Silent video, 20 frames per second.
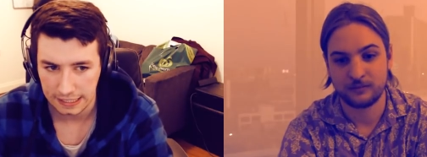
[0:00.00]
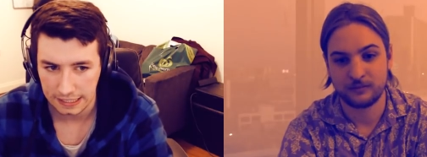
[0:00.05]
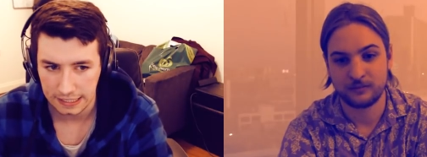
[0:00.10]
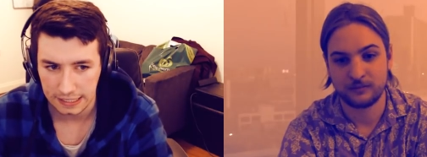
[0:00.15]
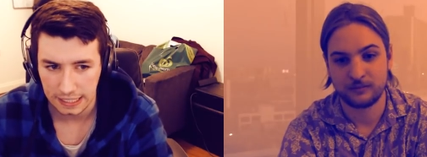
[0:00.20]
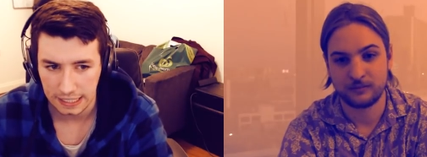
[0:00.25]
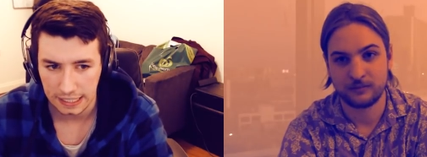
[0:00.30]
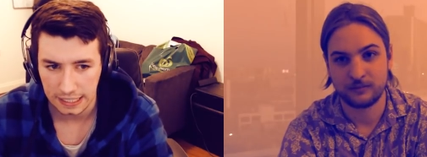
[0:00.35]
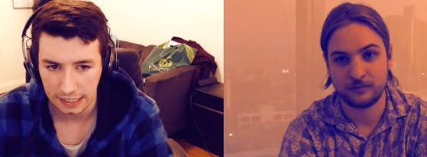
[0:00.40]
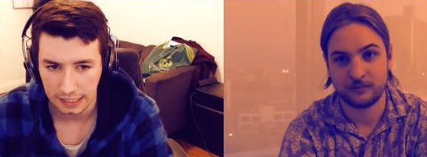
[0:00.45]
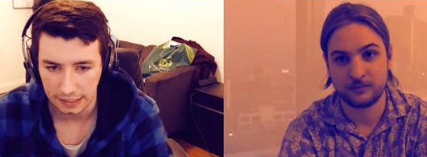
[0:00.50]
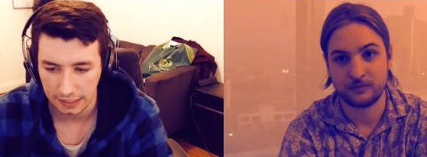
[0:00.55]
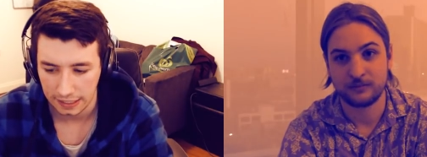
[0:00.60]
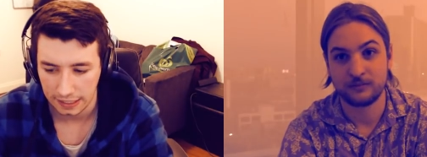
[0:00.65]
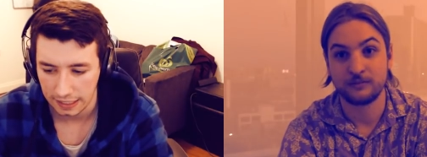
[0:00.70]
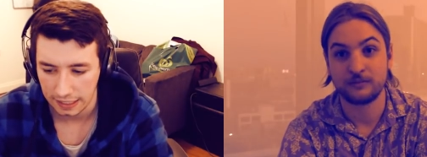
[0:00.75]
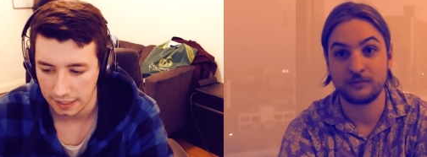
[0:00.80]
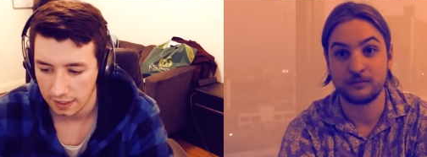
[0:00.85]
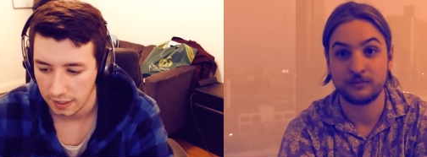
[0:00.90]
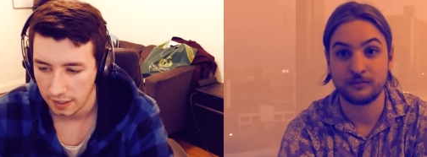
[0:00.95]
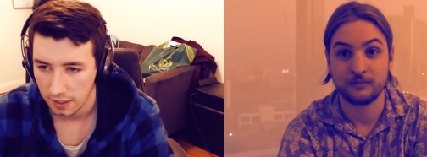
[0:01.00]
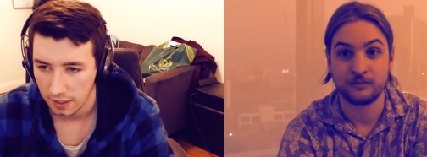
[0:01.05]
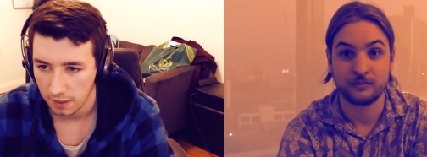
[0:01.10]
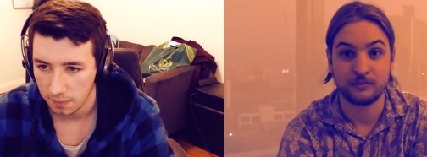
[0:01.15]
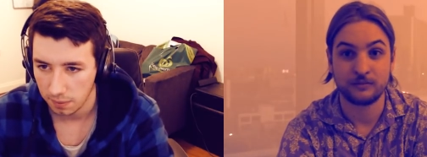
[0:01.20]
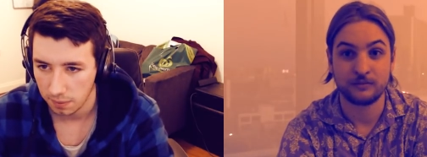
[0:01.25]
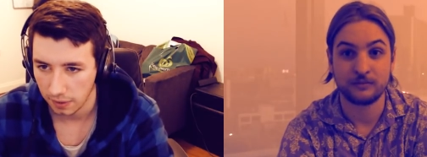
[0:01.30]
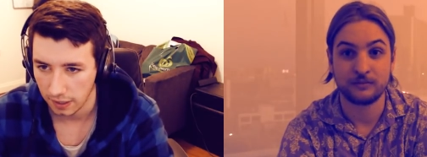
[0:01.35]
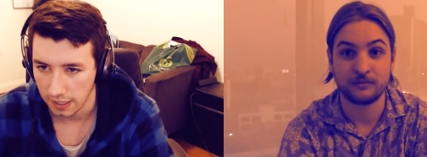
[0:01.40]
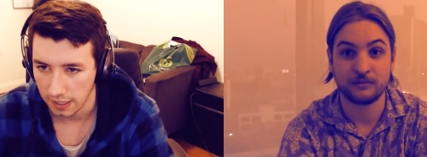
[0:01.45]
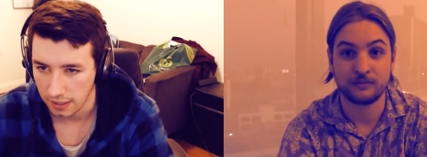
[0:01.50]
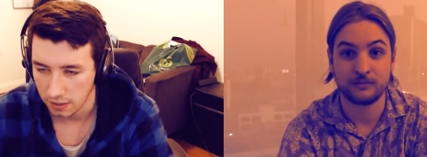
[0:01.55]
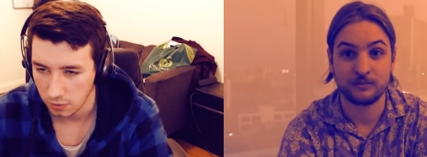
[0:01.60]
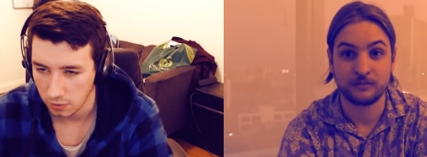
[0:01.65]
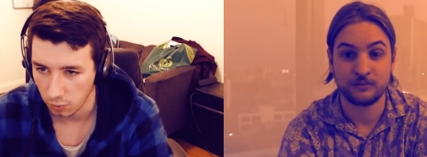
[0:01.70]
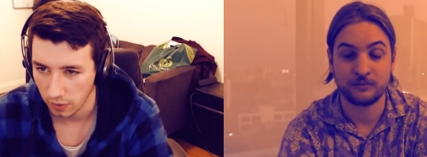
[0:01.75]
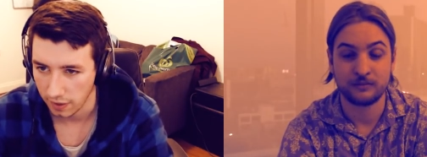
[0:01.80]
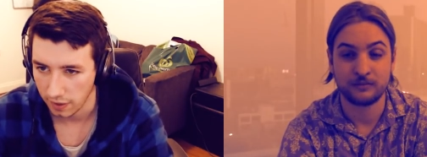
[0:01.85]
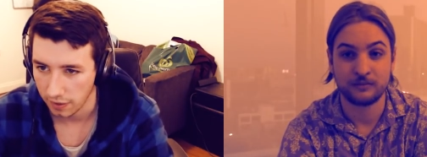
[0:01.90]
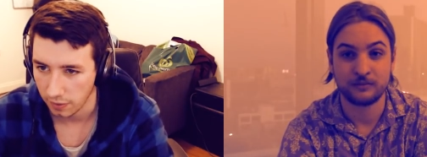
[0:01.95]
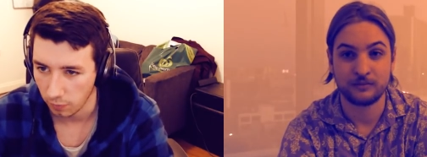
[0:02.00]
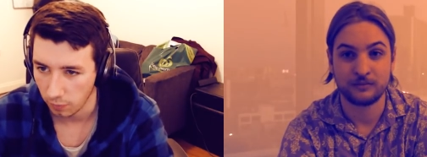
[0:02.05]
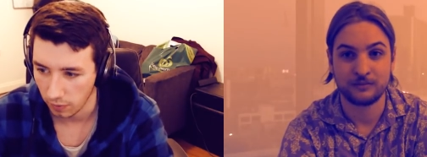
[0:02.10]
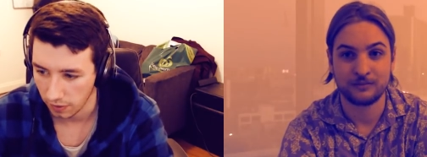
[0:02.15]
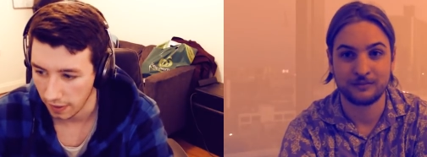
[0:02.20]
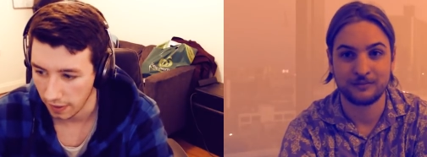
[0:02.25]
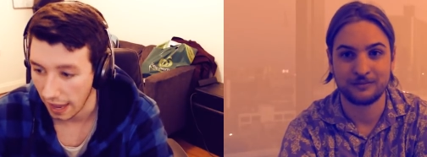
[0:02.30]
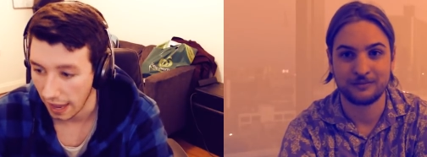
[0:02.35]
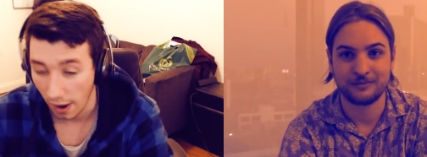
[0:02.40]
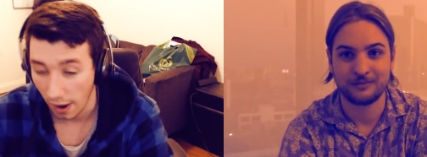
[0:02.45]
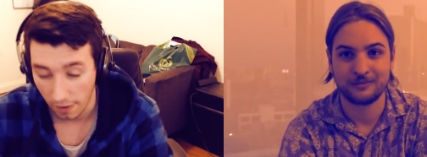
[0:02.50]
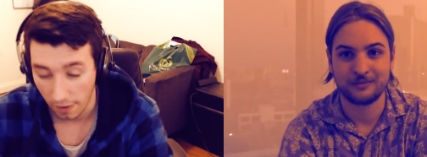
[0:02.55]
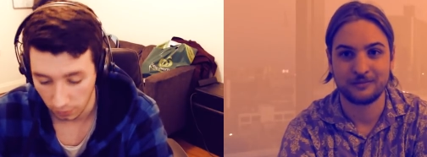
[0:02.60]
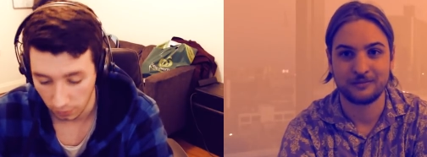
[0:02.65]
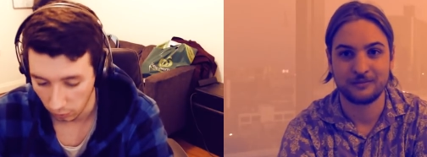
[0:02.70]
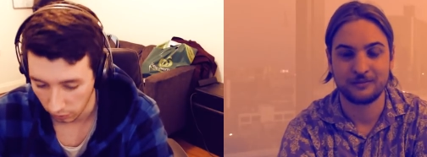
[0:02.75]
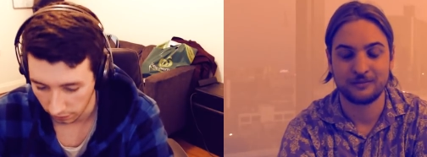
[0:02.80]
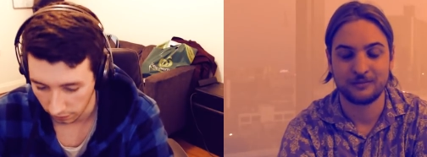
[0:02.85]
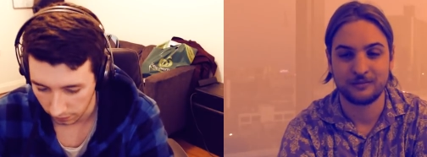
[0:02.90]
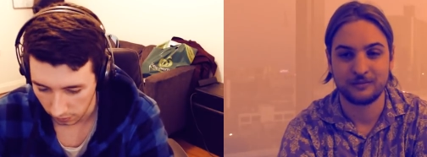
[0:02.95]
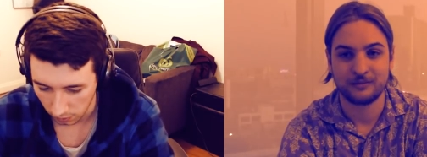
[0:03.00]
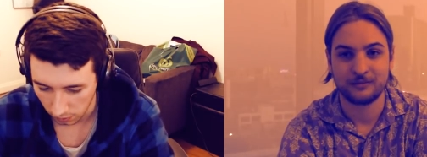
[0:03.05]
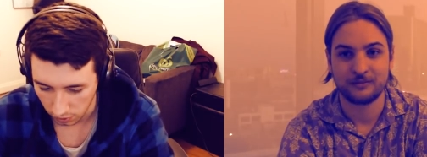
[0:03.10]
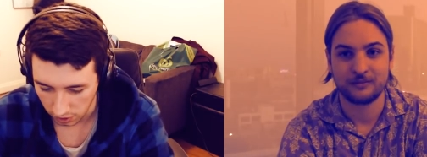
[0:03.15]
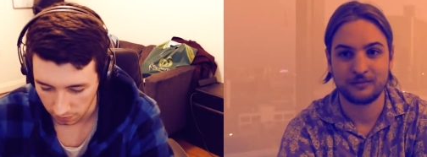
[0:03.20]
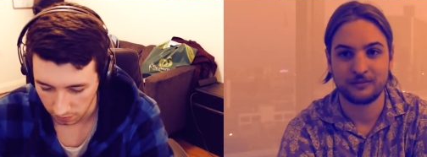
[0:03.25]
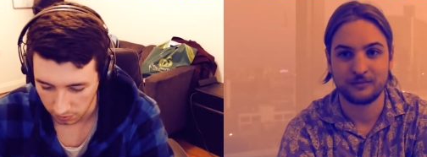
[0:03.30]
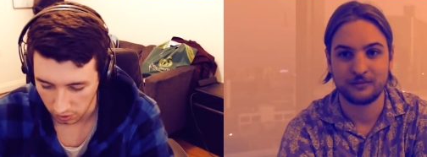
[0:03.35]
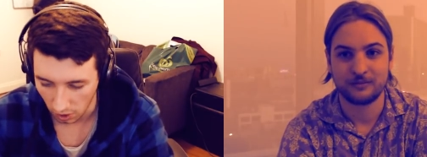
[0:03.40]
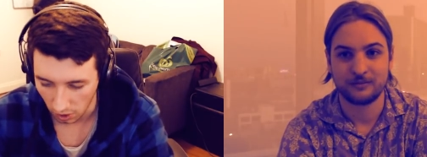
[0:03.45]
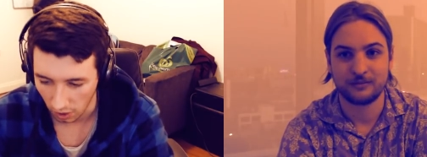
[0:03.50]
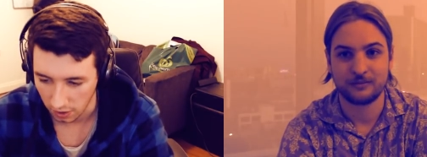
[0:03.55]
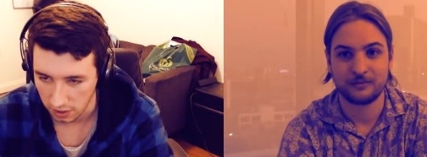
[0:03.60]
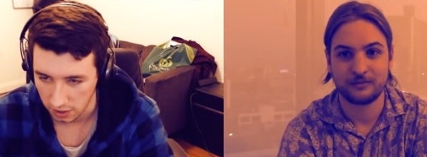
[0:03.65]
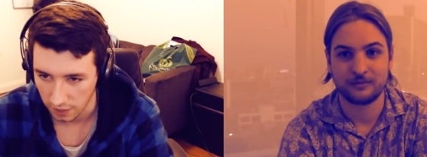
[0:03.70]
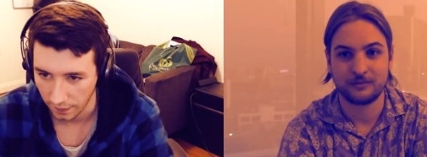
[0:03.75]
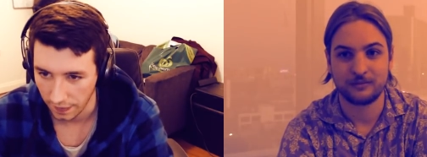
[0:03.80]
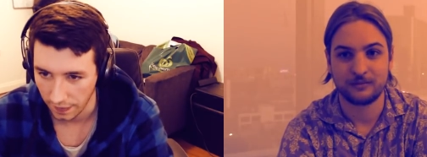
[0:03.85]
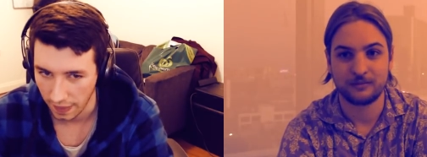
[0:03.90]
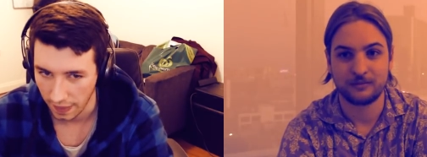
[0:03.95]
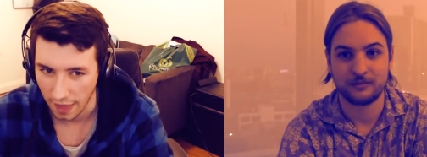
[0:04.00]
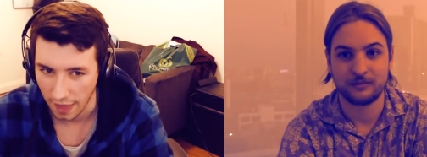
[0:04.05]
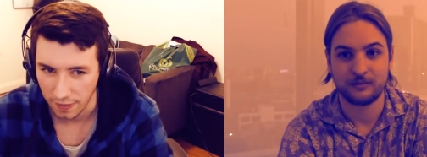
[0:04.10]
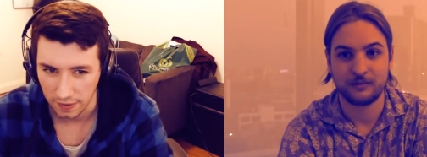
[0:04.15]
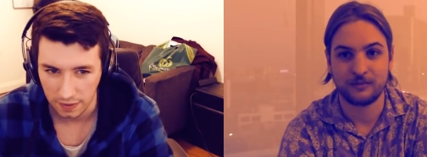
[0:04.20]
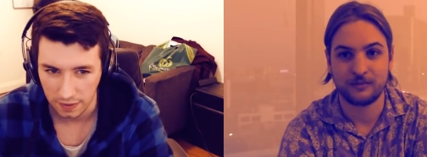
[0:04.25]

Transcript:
Speaker 1: exceedingly pleased with, with how all the viewership's gone and stuff like